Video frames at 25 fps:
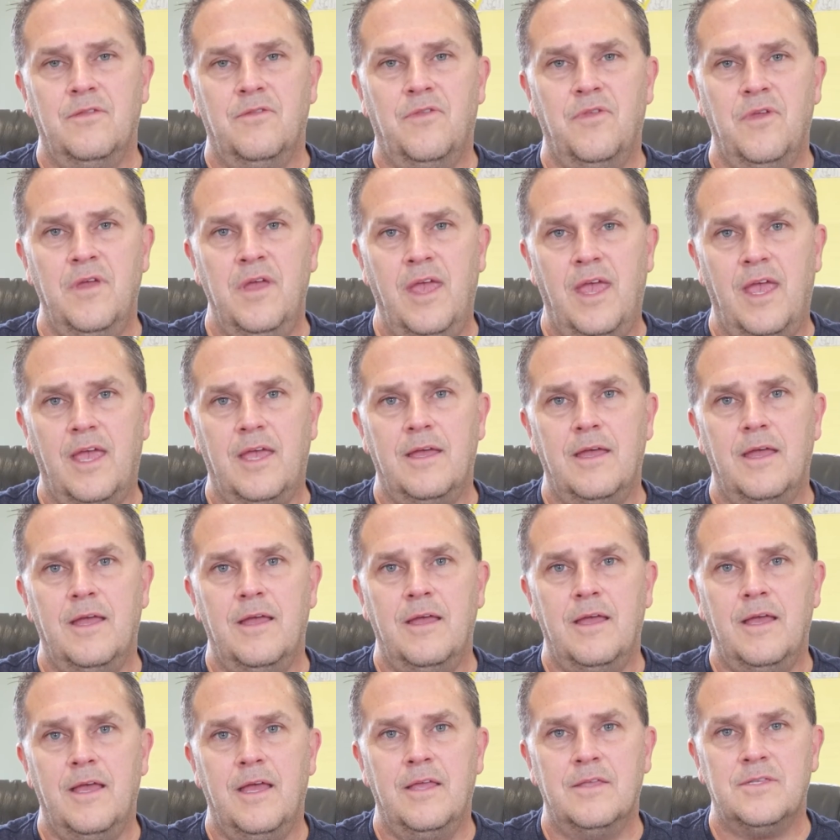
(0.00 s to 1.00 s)

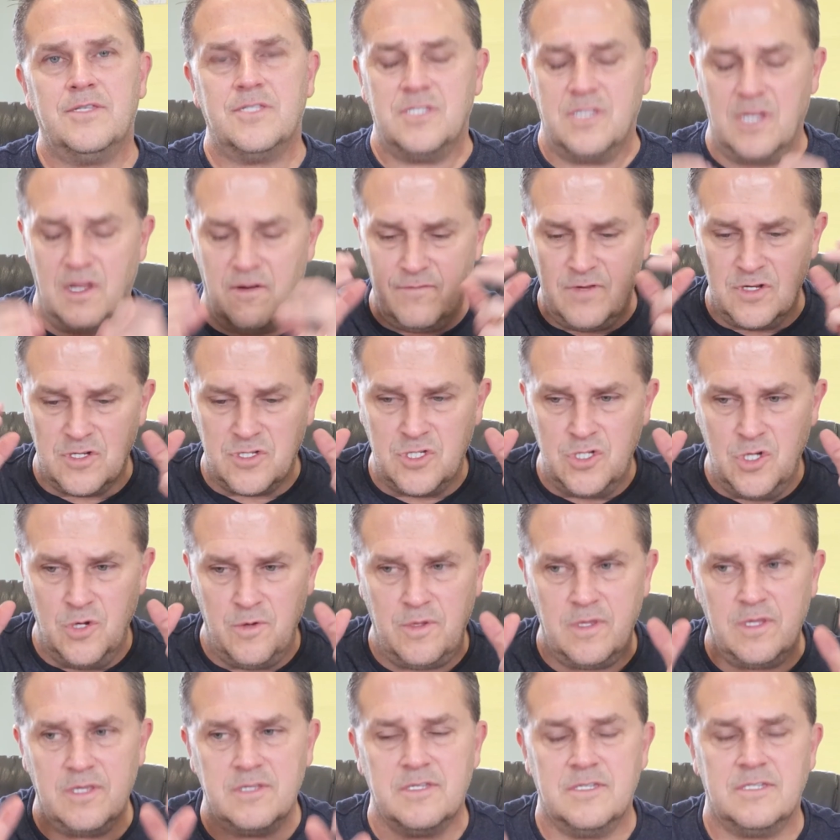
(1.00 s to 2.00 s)
thing instead of just
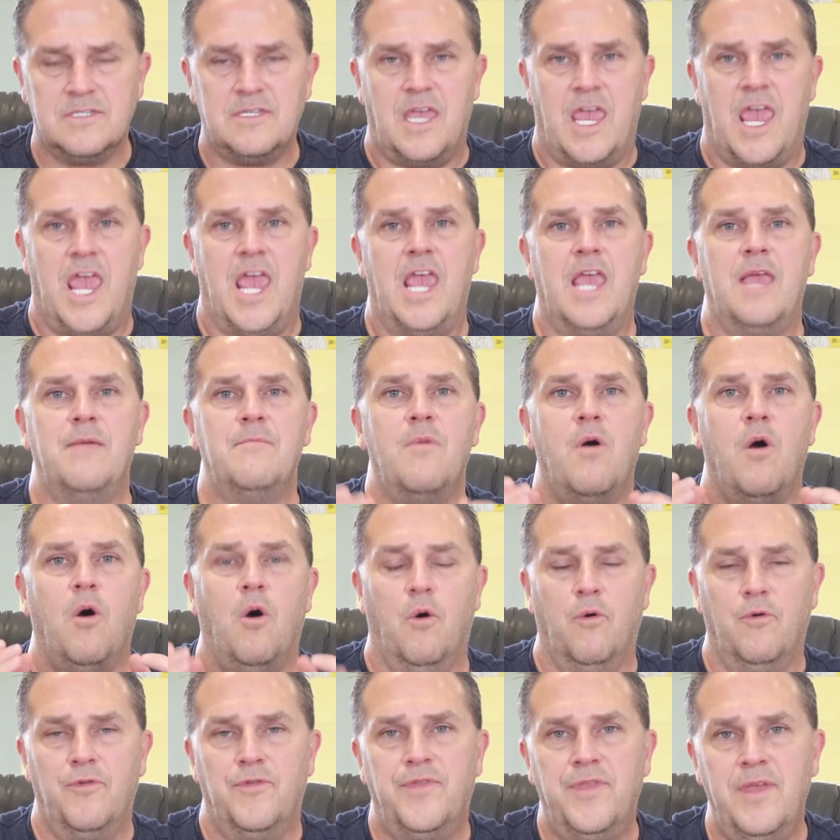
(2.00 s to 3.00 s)
doing the same
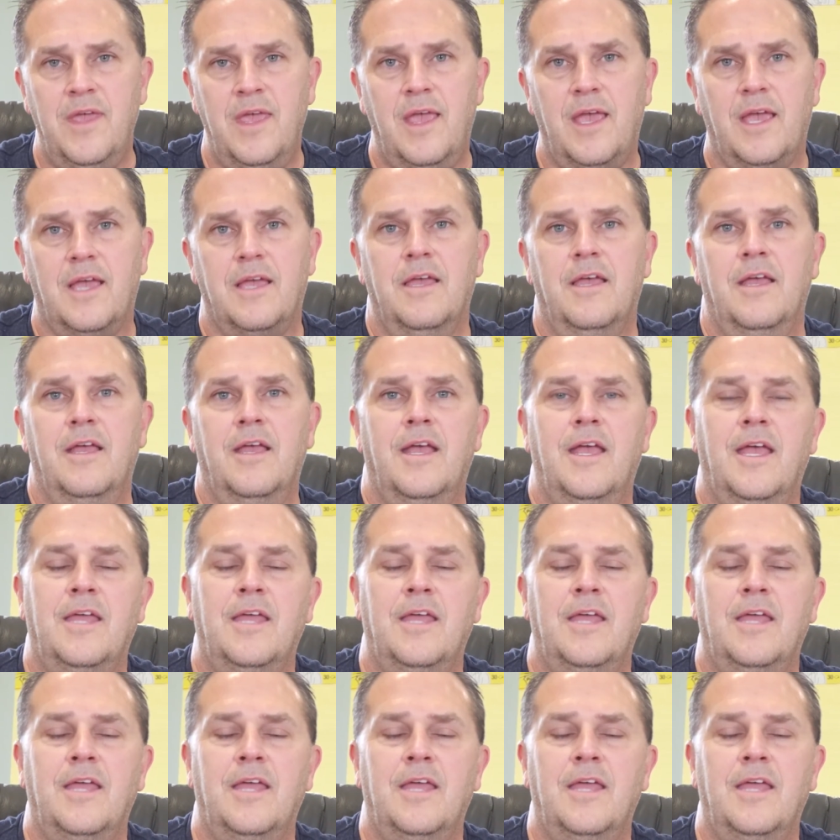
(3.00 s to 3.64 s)
old thing.